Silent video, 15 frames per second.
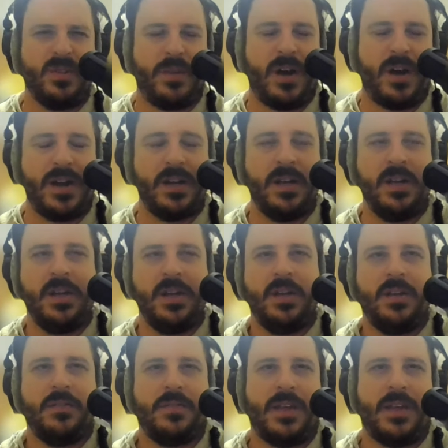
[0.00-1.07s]
by
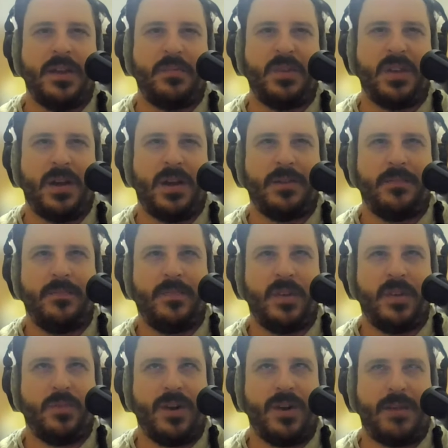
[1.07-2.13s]
that API,
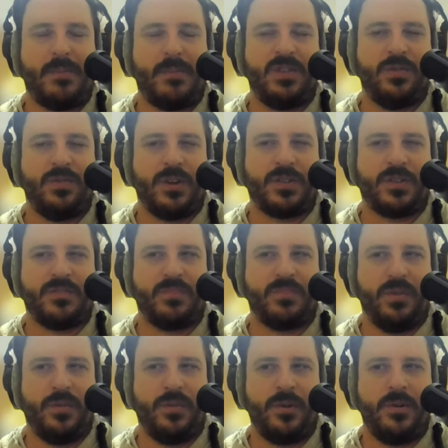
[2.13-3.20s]
and we're happy to
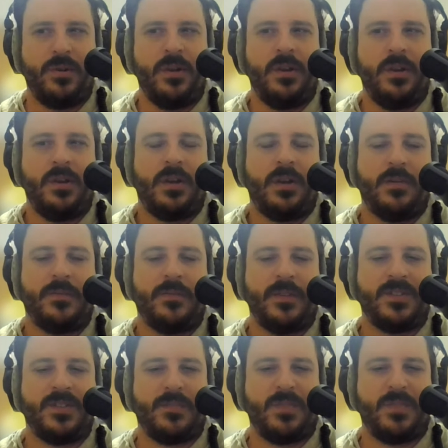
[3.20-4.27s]
explore if
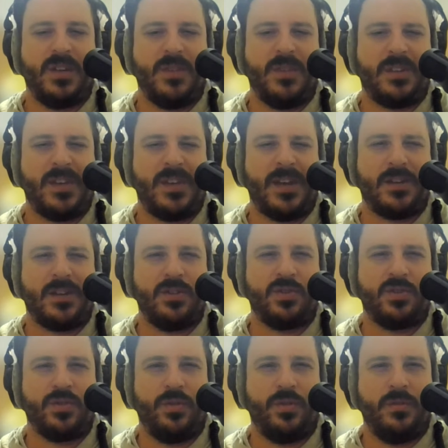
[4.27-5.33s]
it's something we can
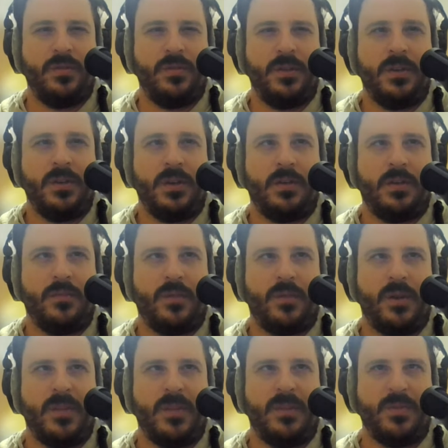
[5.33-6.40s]
control,
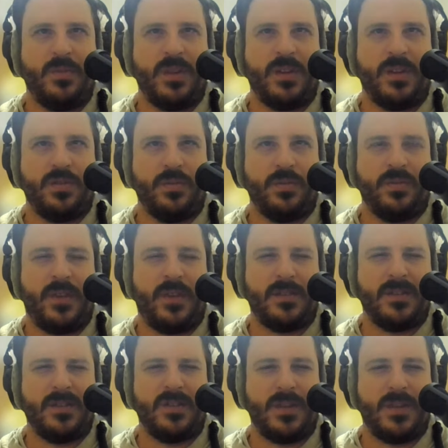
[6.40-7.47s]
what maybe we could do to refine
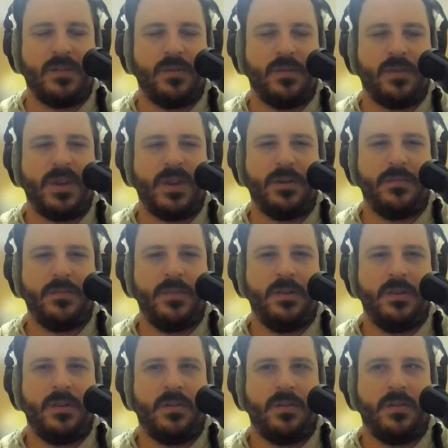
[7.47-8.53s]
this and make it look better
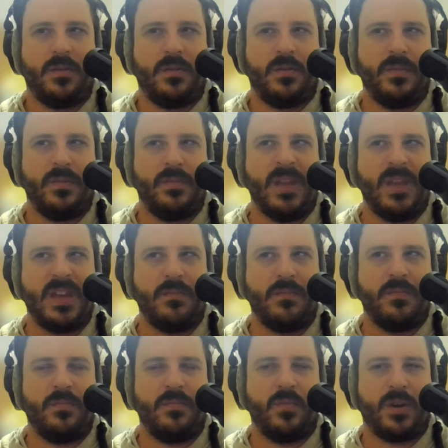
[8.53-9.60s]
or make it
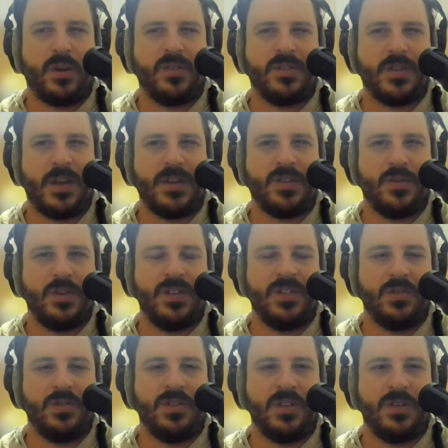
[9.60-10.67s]
more concise or
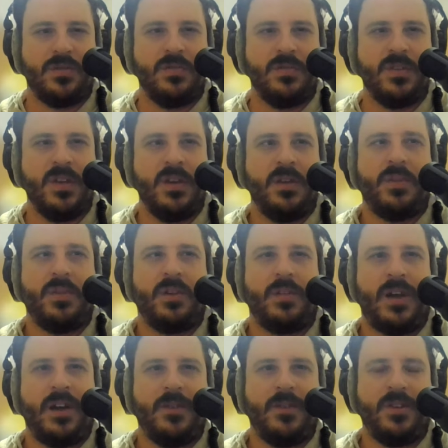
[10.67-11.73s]
easier to use. But a
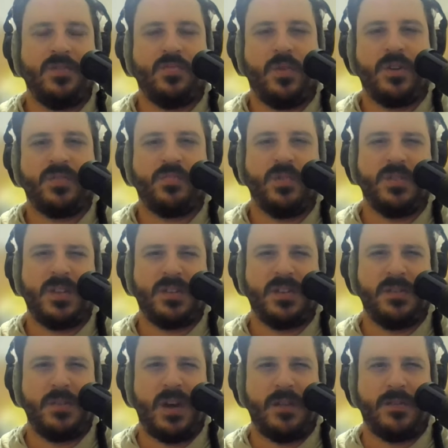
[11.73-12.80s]
lot of it is what is
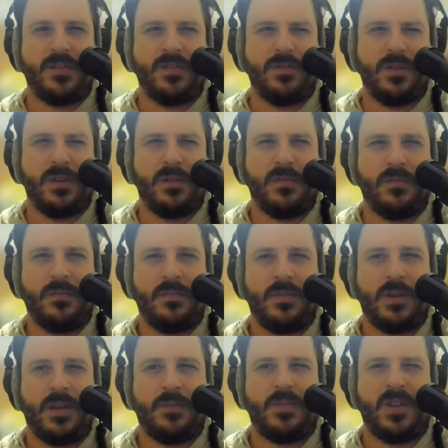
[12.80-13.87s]
presented by the TuneIn
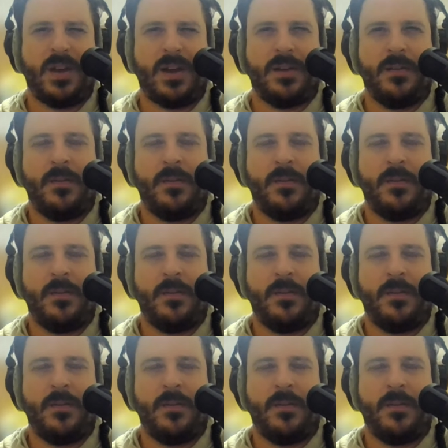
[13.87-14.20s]
API.